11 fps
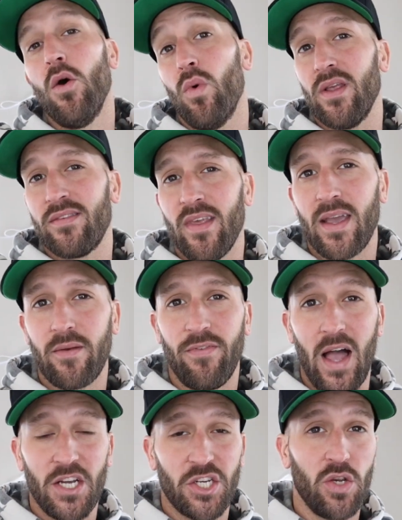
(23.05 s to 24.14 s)
what it's like
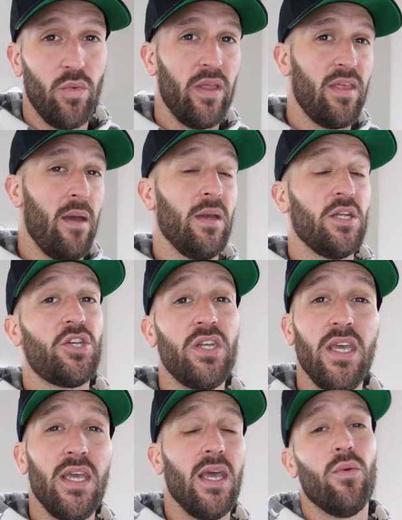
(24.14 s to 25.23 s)
flashing with
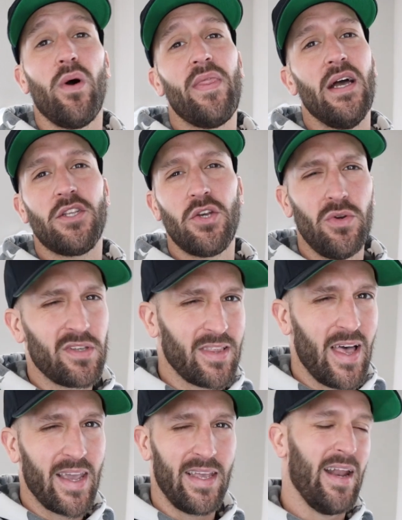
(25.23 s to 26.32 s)
MHD and what that tune is
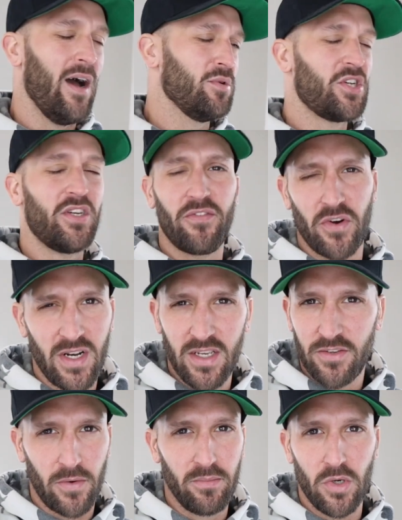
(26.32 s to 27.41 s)
like and how much different it
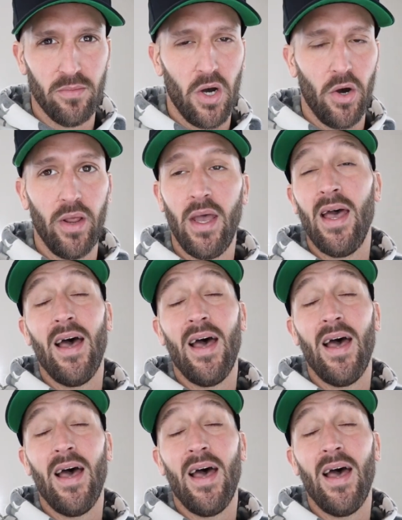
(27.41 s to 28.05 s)
is from boot mode.